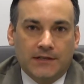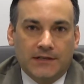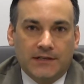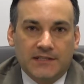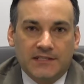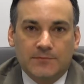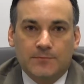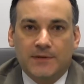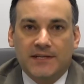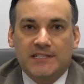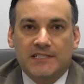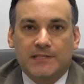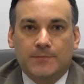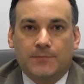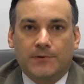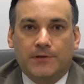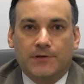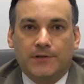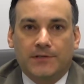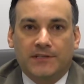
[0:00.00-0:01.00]
uh, is based
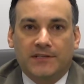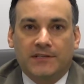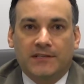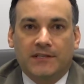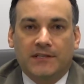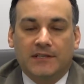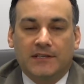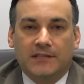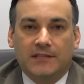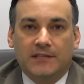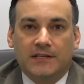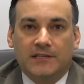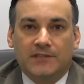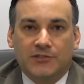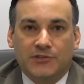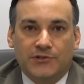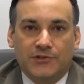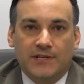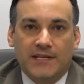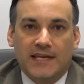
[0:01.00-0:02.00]
upon an
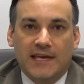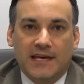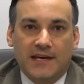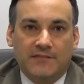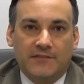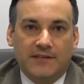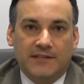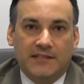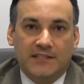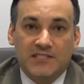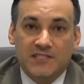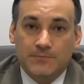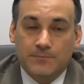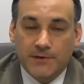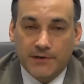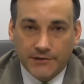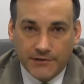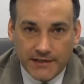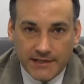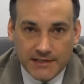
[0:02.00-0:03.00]
attorney having
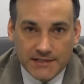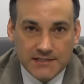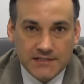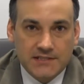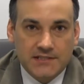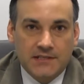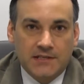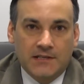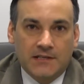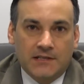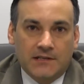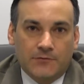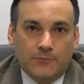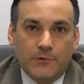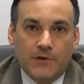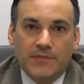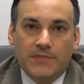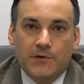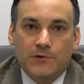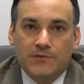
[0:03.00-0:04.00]
experience
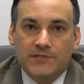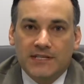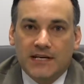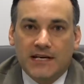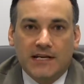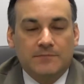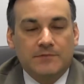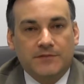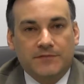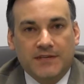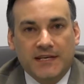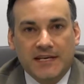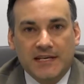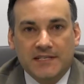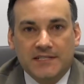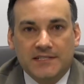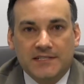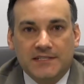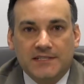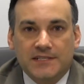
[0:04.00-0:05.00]
with those types of
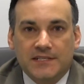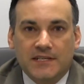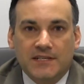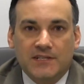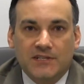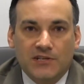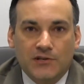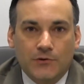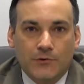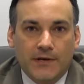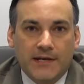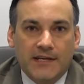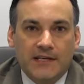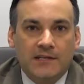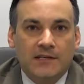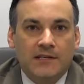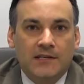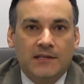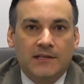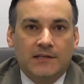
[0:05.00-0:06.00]
cases and
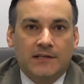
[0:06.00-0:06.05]
knowing